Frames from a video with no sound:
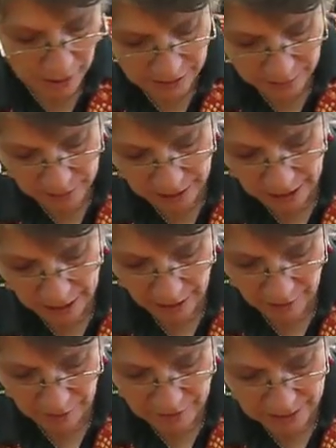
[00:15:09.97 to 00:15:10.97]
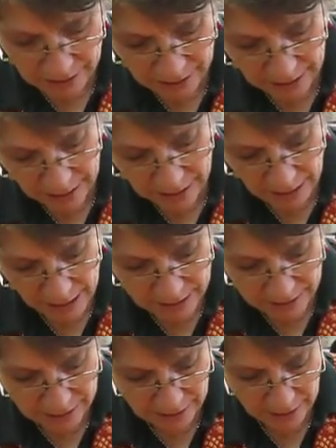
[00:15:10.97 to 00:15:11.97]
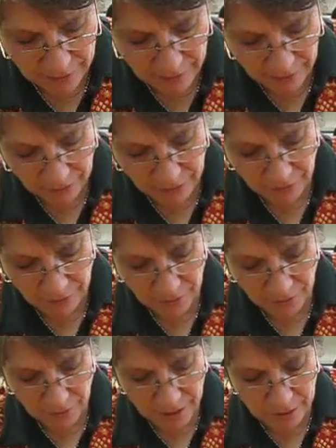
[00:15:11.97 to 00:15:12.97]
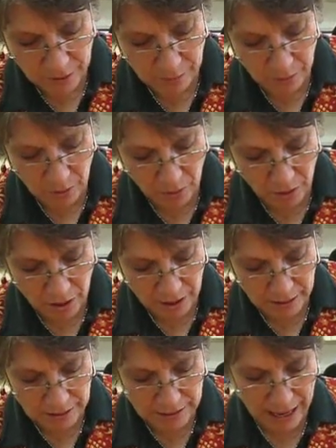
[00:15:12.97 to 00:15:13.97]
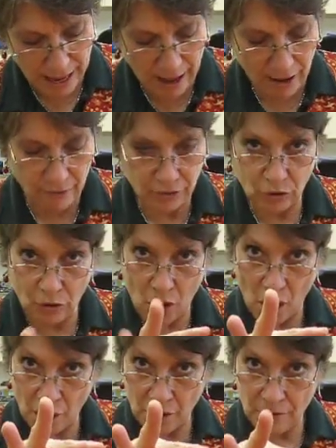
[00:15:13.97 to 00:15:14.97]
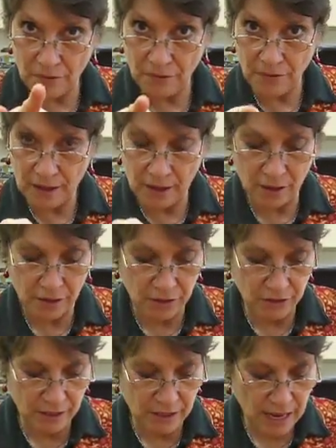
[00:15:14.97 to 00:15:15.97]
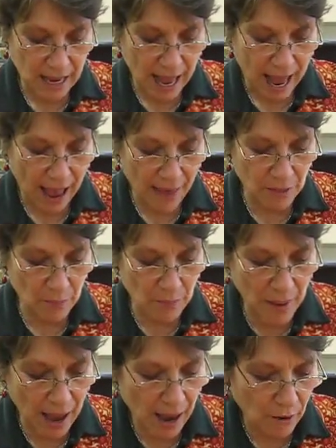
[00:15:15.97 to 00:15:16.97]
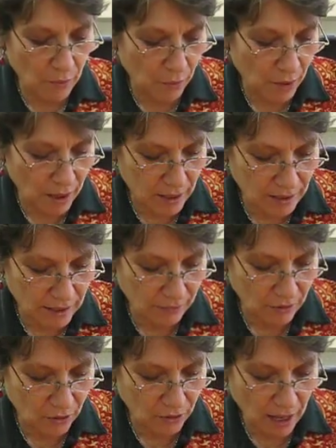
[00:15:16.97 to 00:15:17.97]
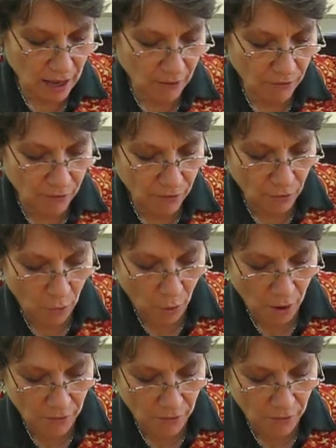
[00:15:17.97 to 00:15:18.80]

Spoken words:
speaking of digging, I see that the front paws have longer fingers, and the back ones, even though they have 4